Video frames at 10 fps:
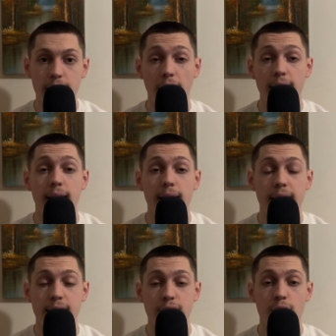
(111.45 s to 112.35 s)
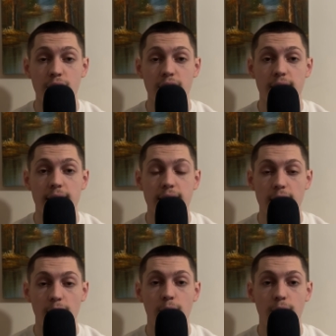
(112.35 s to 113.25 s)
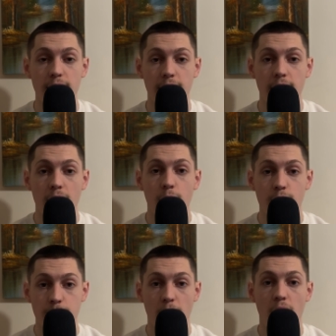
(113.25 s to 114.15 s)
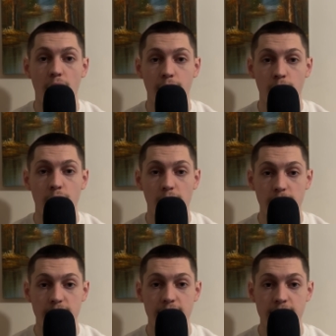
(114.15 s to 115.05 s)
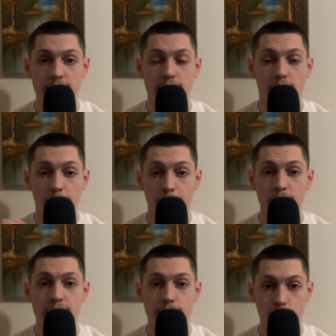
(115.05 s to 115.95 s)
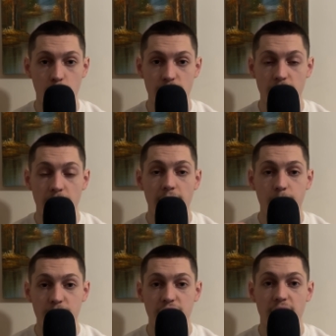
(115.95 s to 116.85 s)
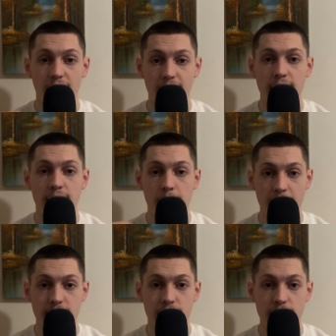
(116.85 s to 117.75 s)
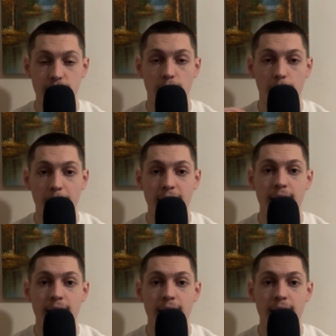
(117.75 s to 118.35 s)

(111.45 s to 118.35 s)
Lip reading: Added, it is noted that Salahuddin was part of Nur al-Din's police force, in which they cleaned Damascus from many